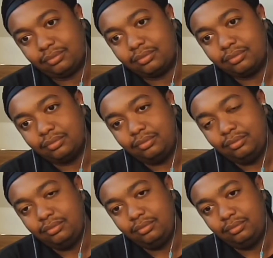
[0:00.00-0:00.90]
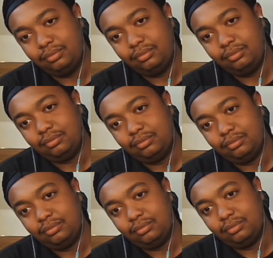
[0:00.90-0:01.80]

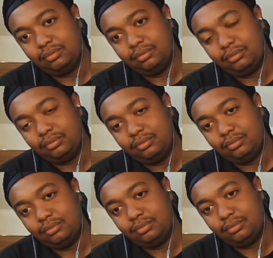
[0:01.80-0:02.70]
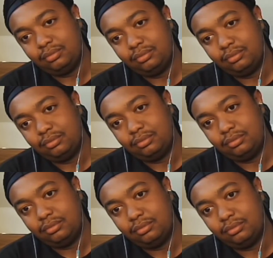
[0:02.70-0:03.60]

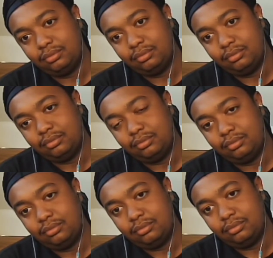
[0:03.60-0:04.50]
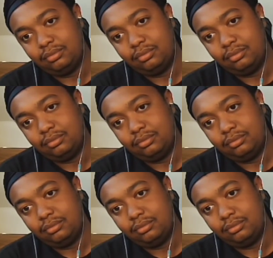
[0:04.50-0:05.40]

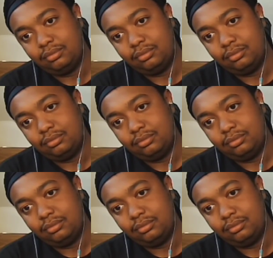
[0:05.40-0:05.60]
(silent)